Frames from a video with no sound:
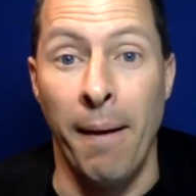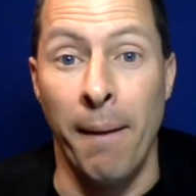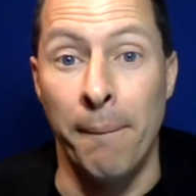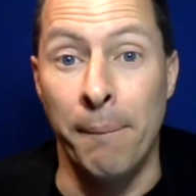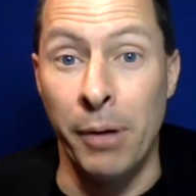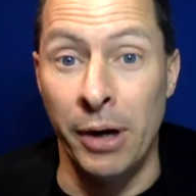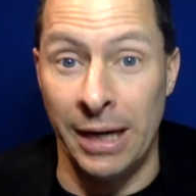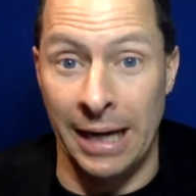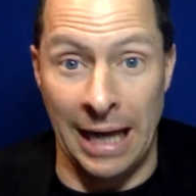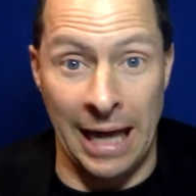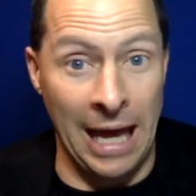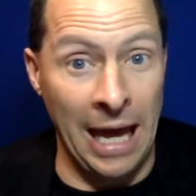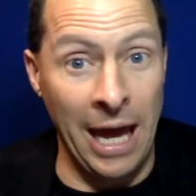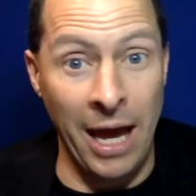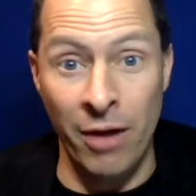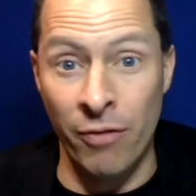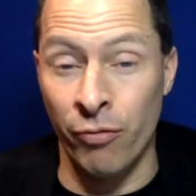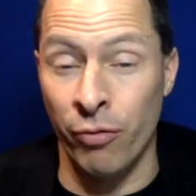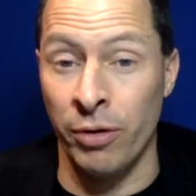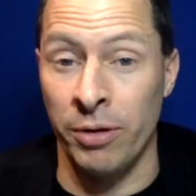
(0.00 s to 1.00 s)
but
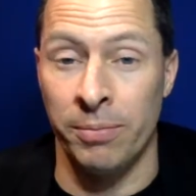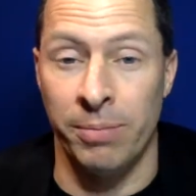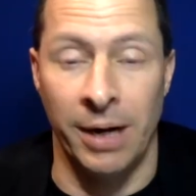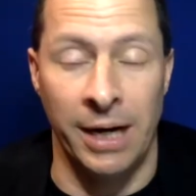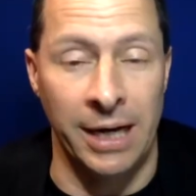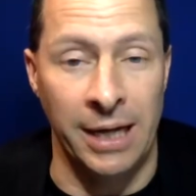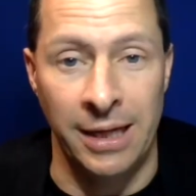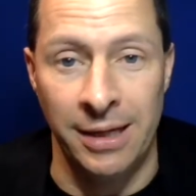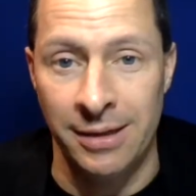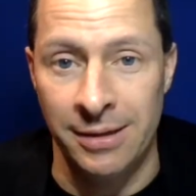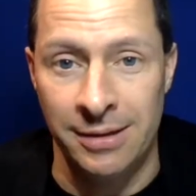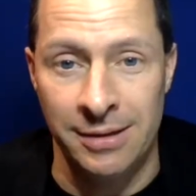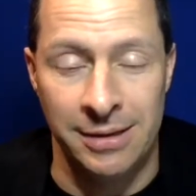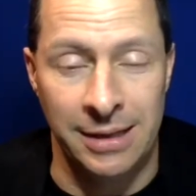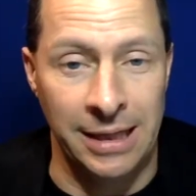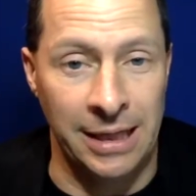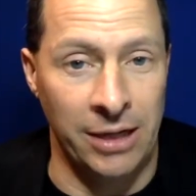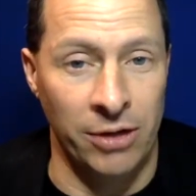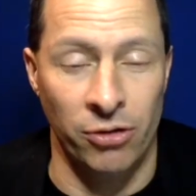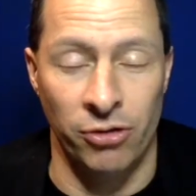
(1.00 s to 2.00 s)
everybody
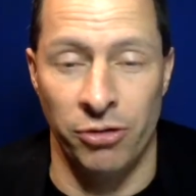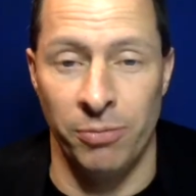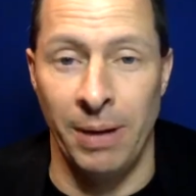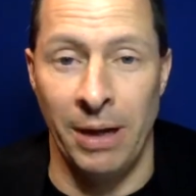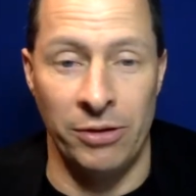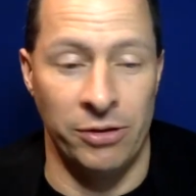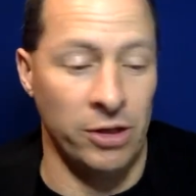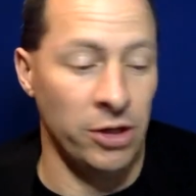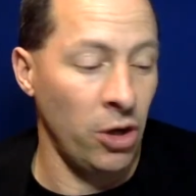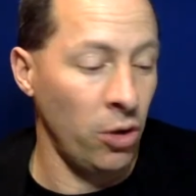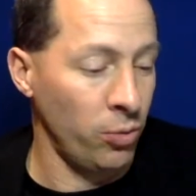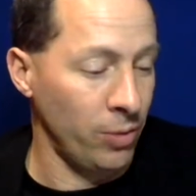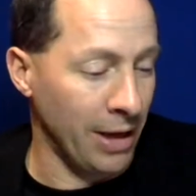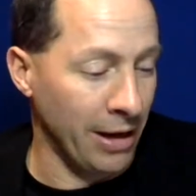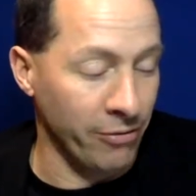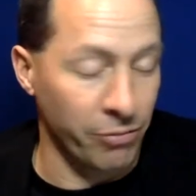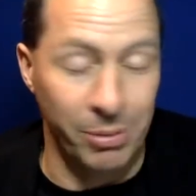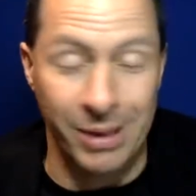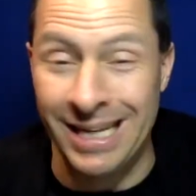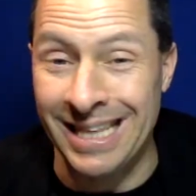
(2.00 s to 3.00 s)
that hears about the note,
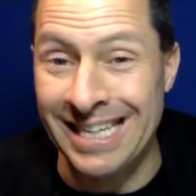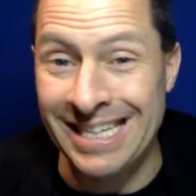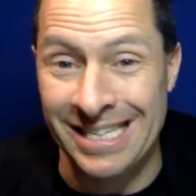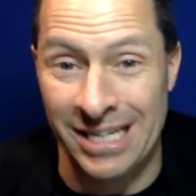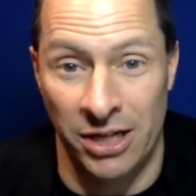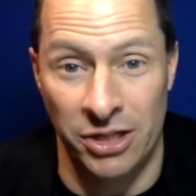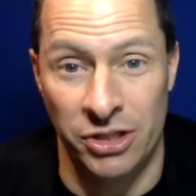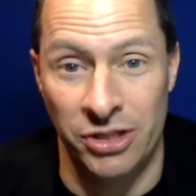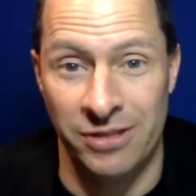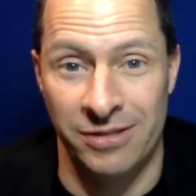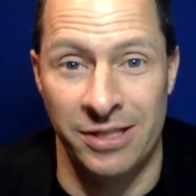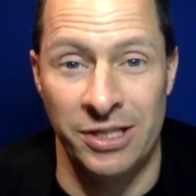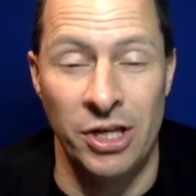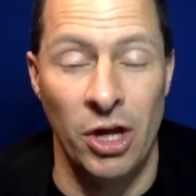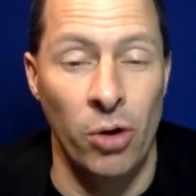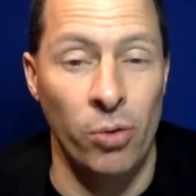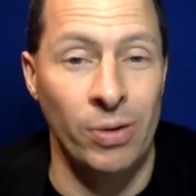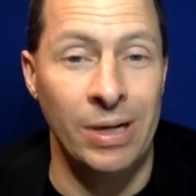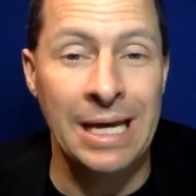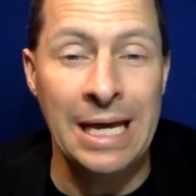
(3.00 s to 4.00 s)
everybody that touches the
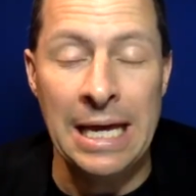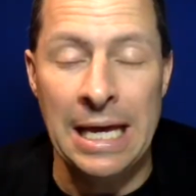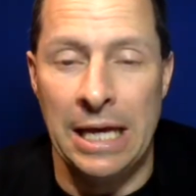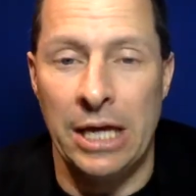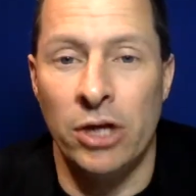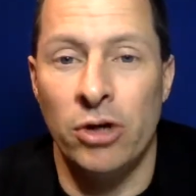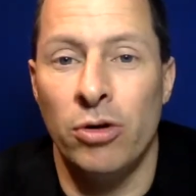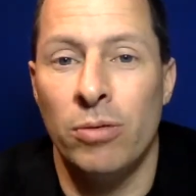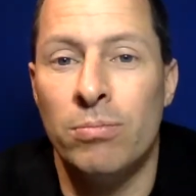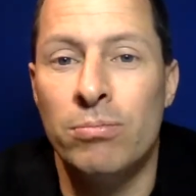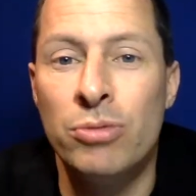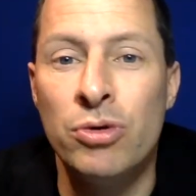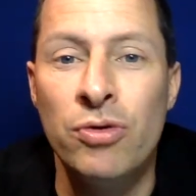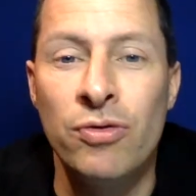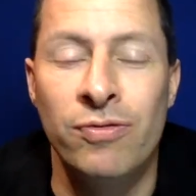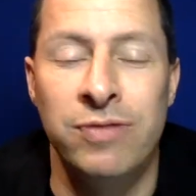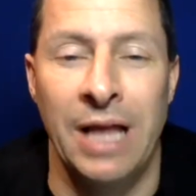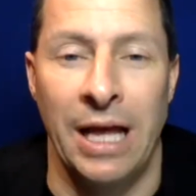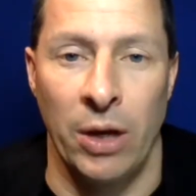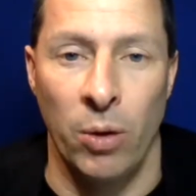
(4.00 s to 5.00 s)
note, it'll
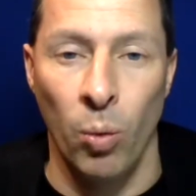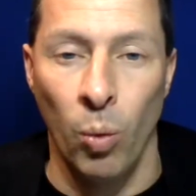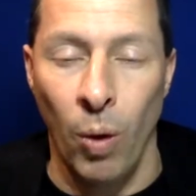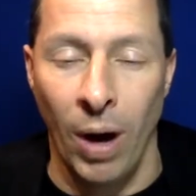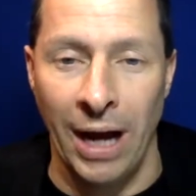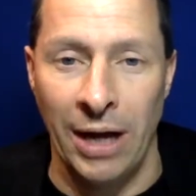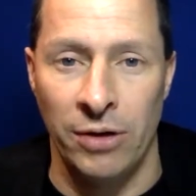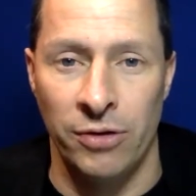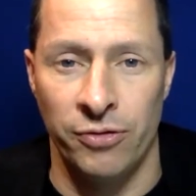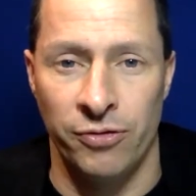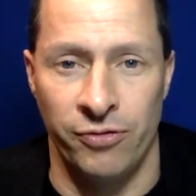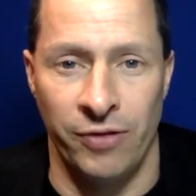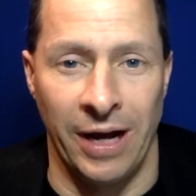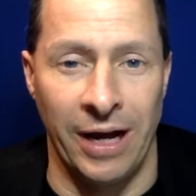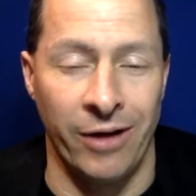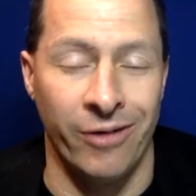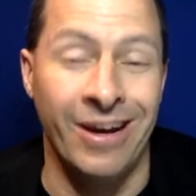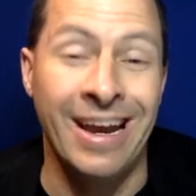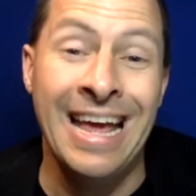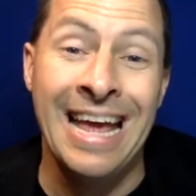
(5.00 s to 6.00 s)
move like
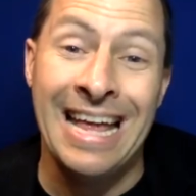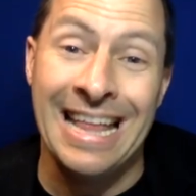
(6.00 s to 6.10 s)
wildfire.